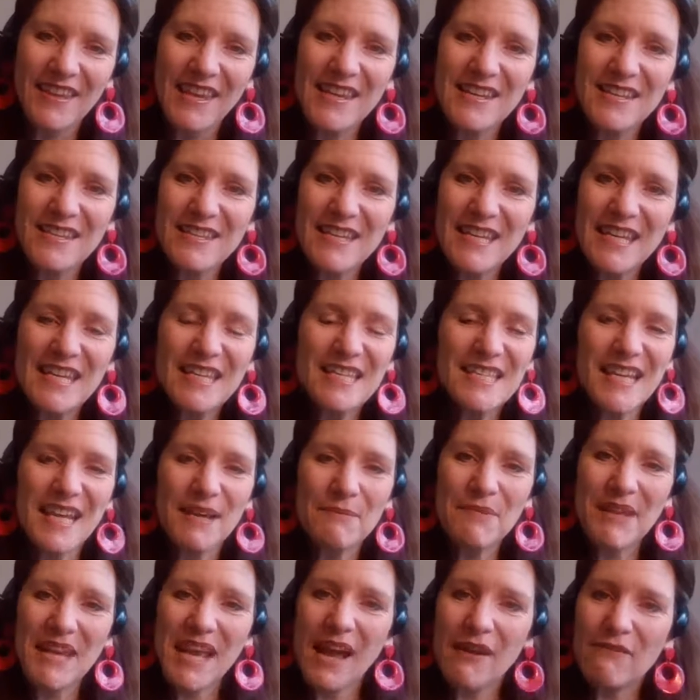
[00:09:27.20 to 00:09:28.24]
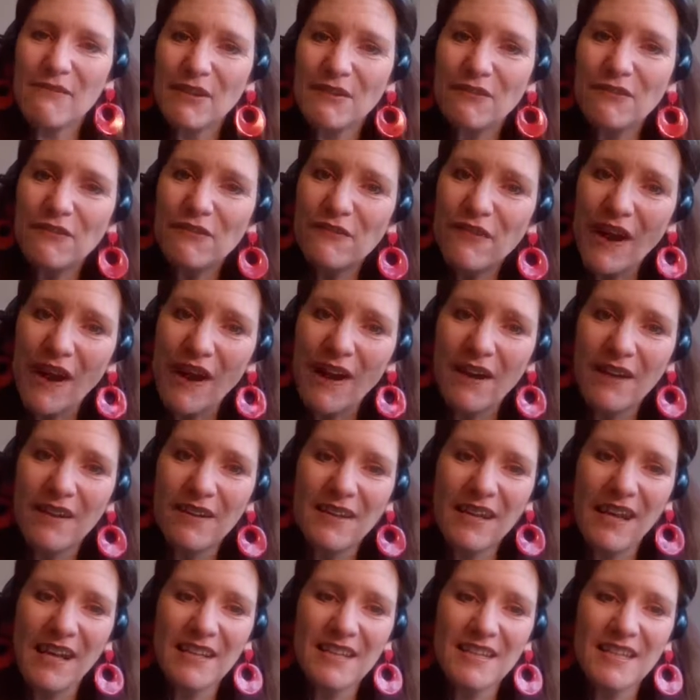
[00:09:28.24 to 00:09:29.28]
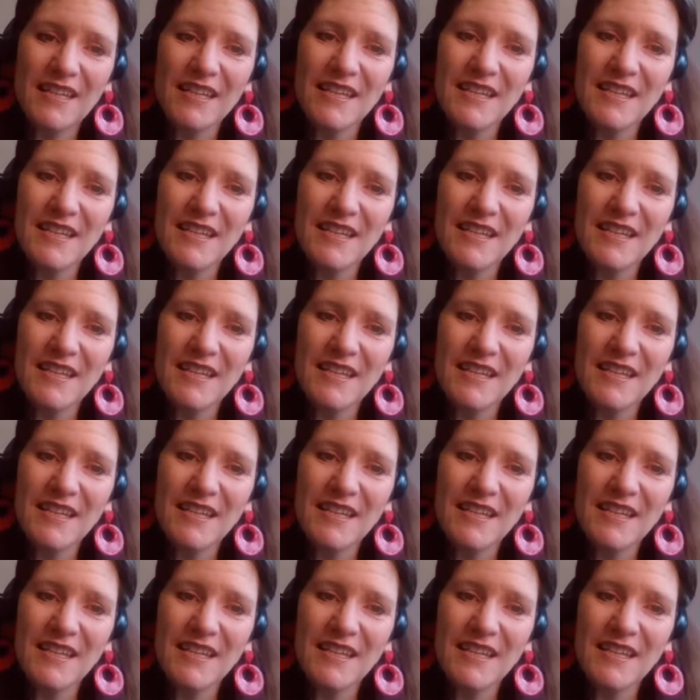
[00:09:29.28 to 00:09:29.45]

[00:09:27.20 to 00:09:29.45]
They need to be having fun and